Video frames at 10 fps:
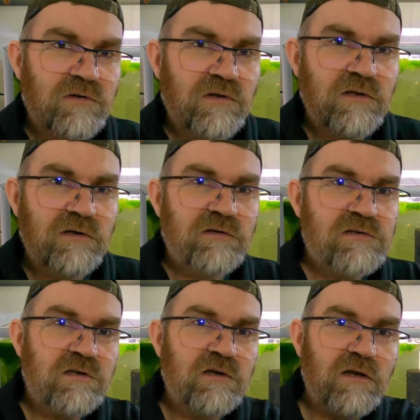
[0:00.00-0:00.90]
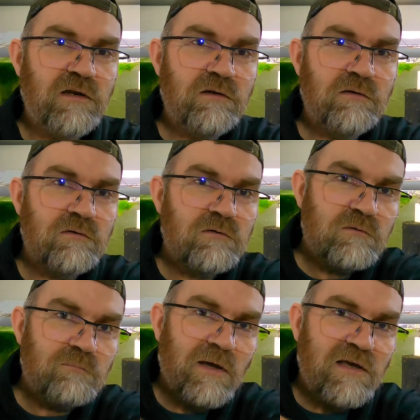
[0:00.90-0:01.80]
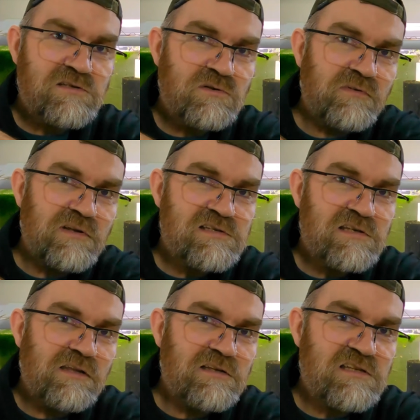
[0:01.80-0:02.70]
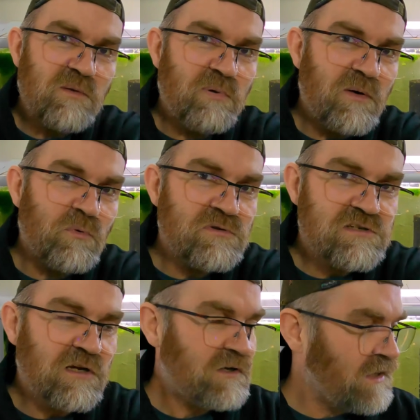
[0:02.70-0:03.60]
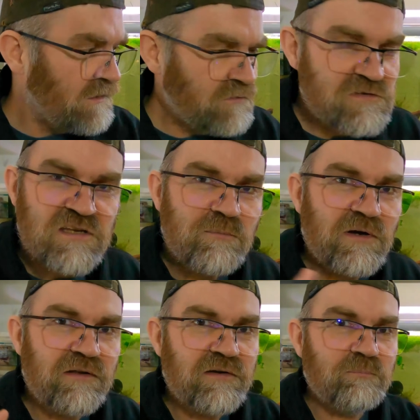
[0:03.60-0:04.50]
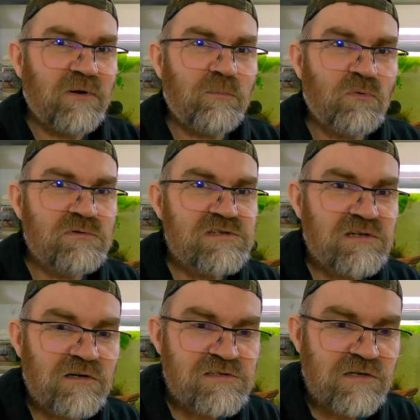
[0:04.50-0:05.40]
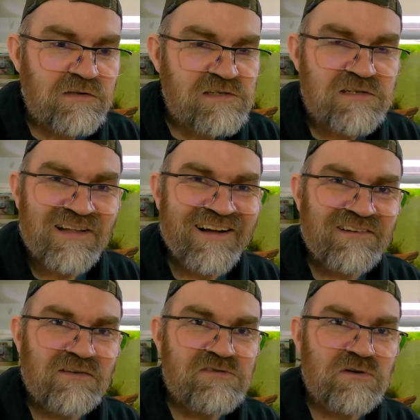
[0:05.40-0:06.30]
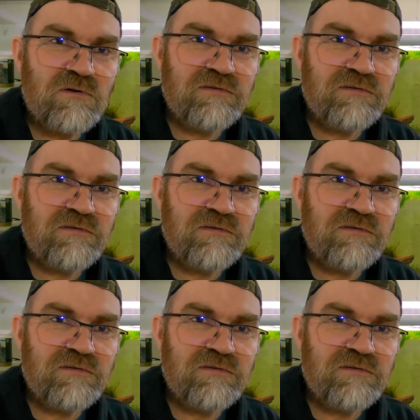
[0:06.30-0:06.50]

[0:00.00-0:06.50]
to here, this green mess over this side. This is a bare bones tank. Yeah, you've seen my other bare bones tanks here. This is an active soil